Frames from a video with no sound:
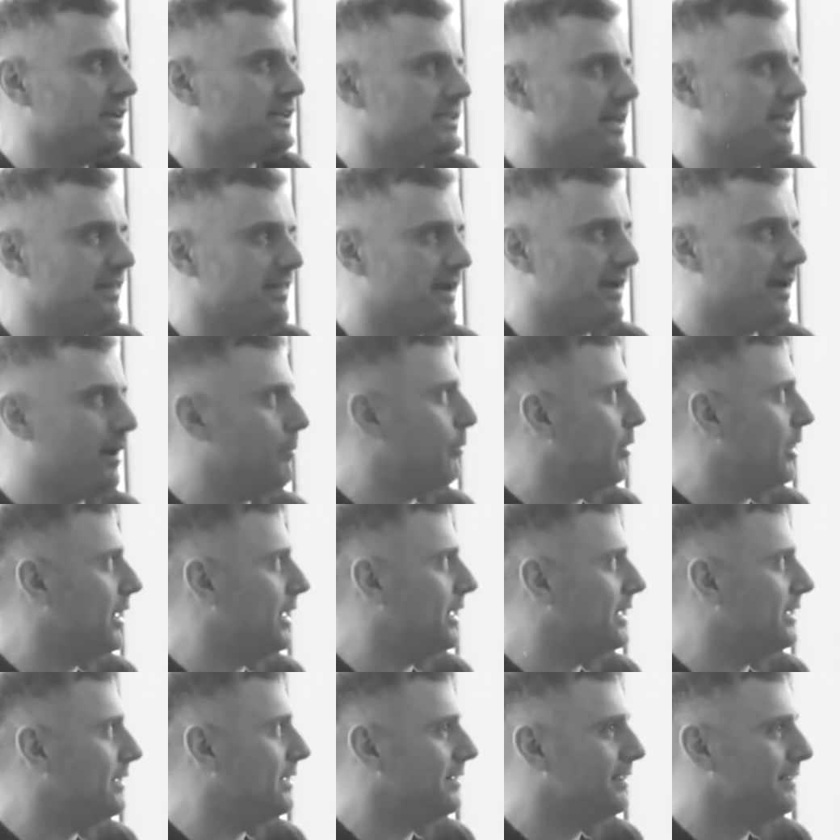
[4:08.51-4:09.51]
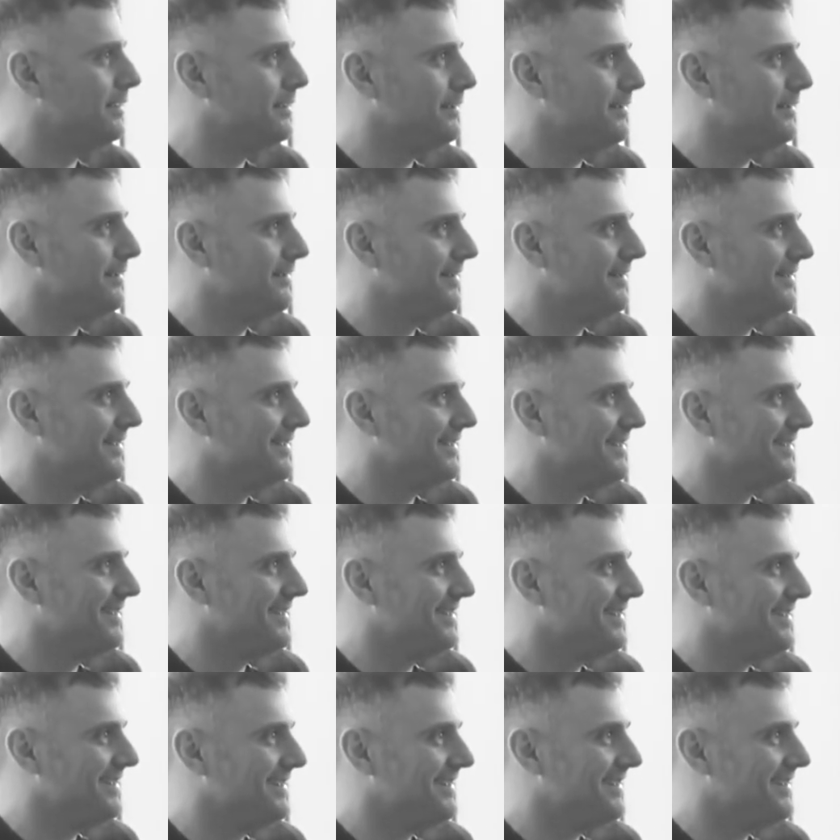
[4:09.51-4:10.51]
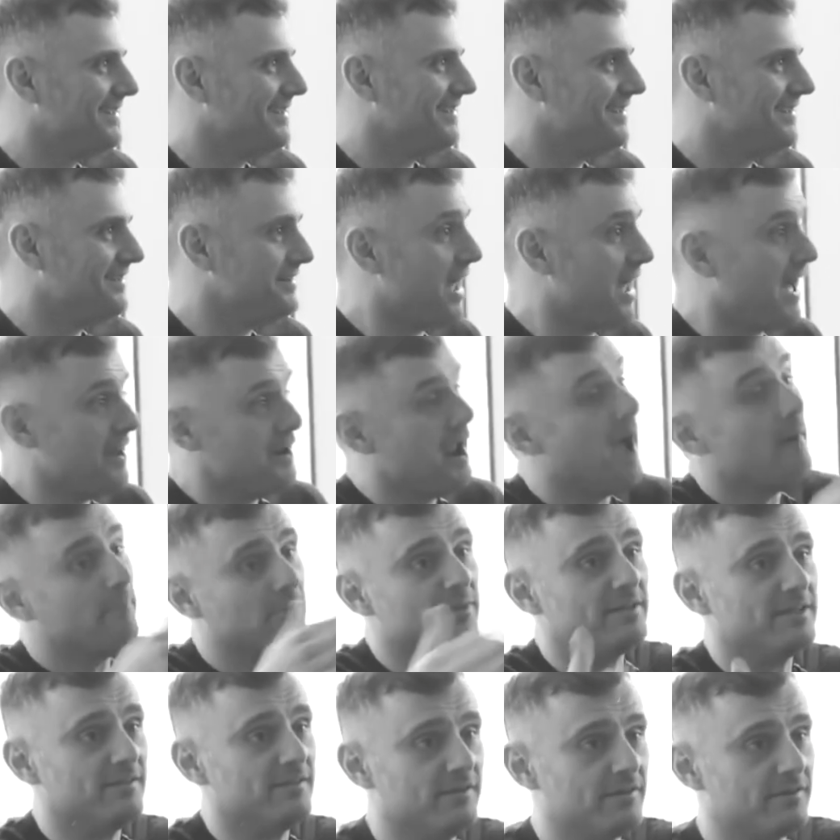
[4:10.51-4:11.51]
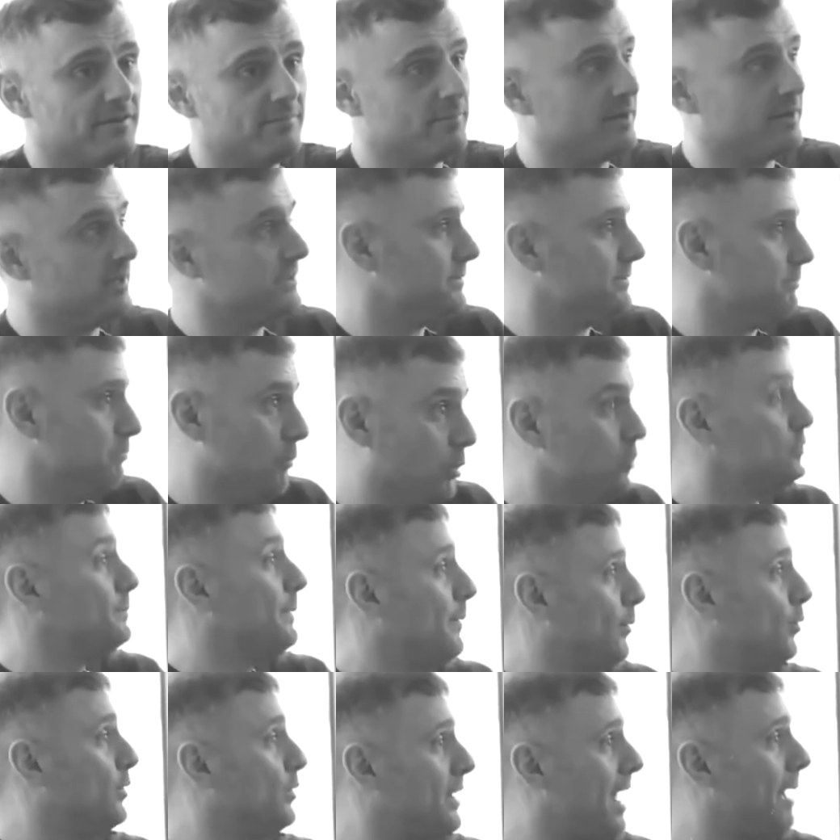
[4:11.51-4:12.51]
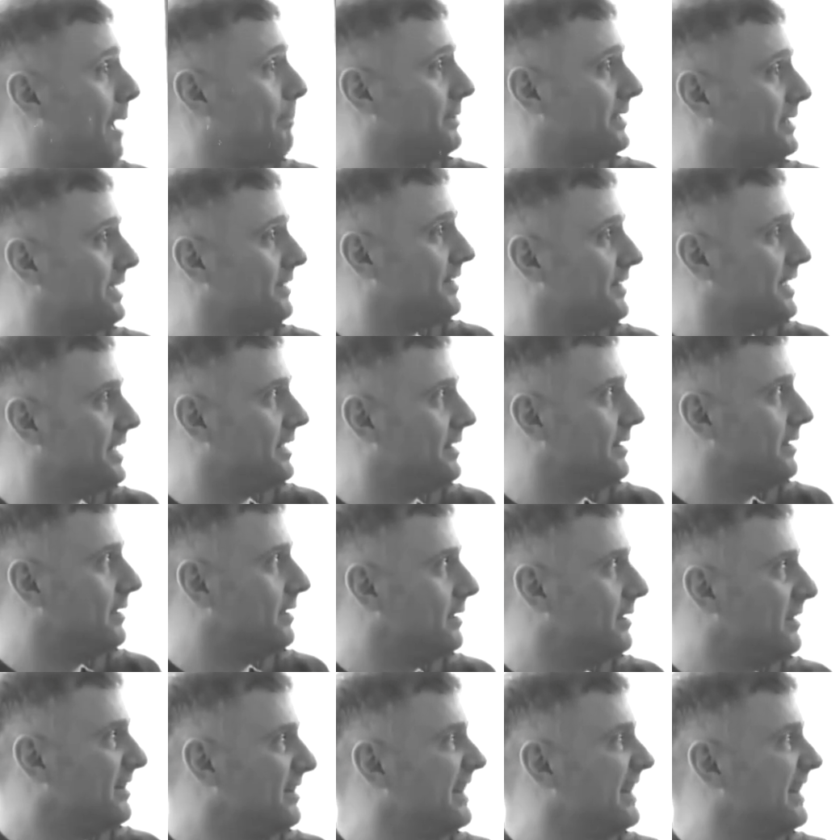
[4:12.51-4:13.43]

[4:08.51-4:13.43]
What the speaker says: it because they think I'm right. Not believe it because most people will not believe it.